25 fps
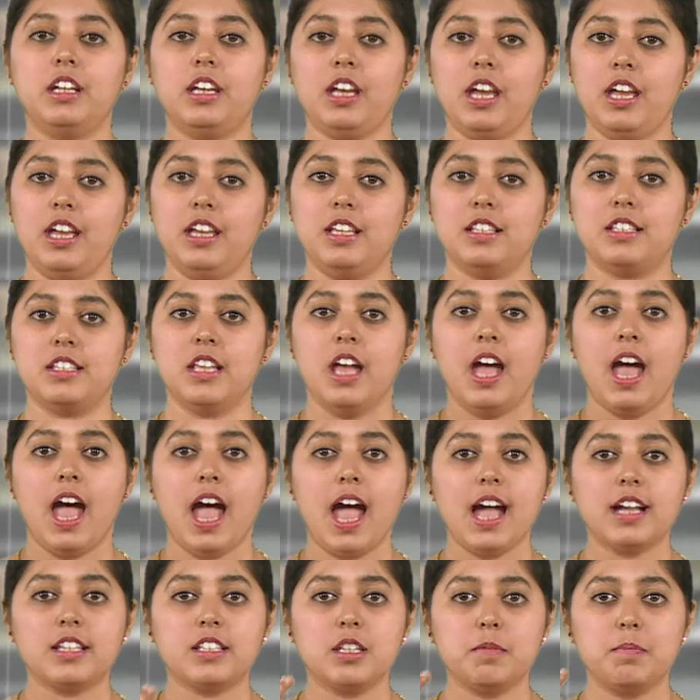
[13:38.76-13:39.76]
kings
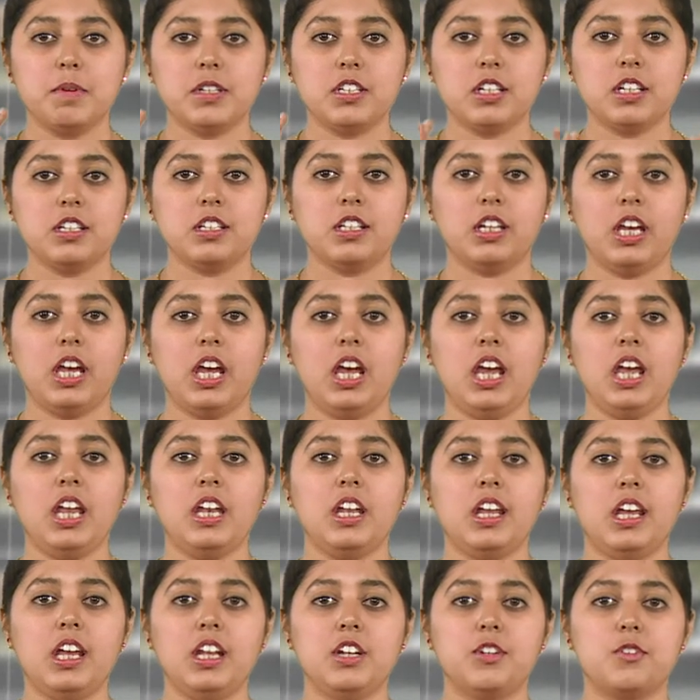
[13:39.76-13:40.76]
exhibited keen
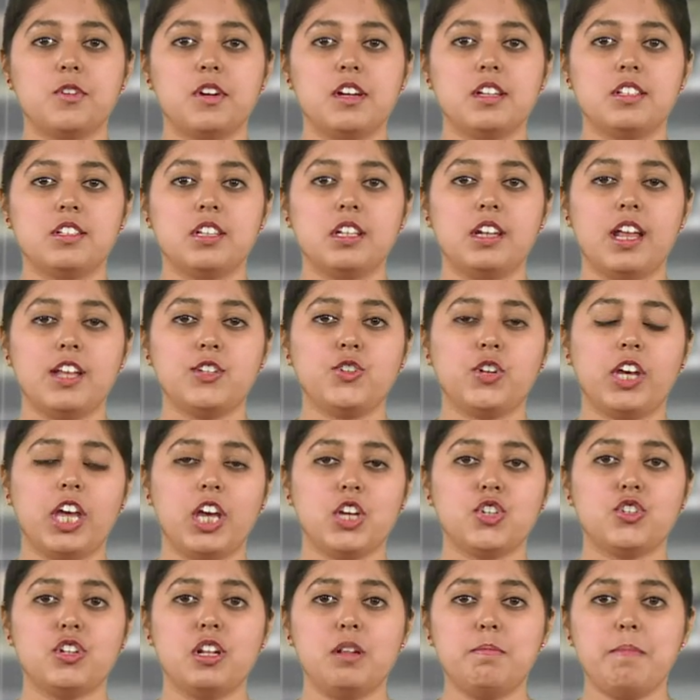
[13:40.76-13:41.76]
interest in
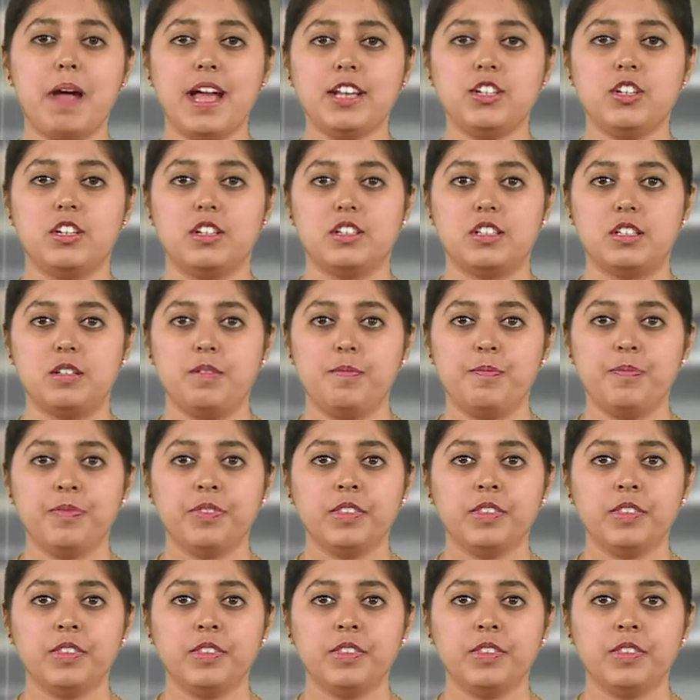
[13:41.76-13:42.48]
educational matters.